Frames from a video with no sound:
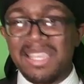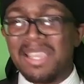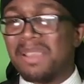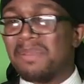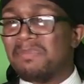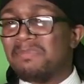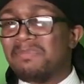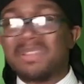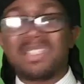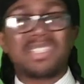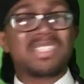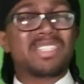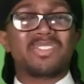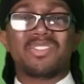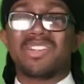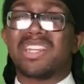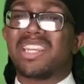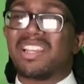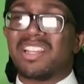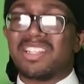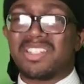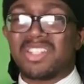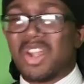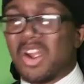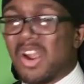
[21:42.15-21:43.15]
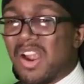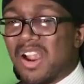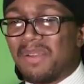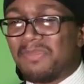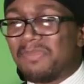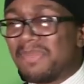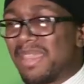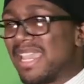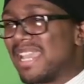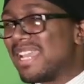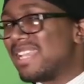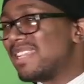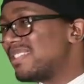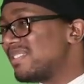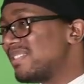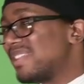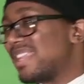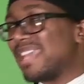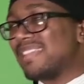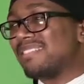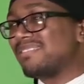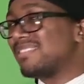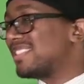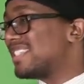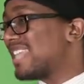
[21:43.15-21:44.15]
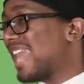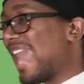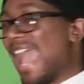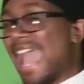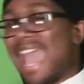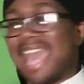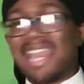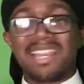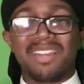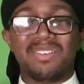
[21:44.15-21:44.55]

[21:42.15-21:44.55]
Mystery Guitar Man added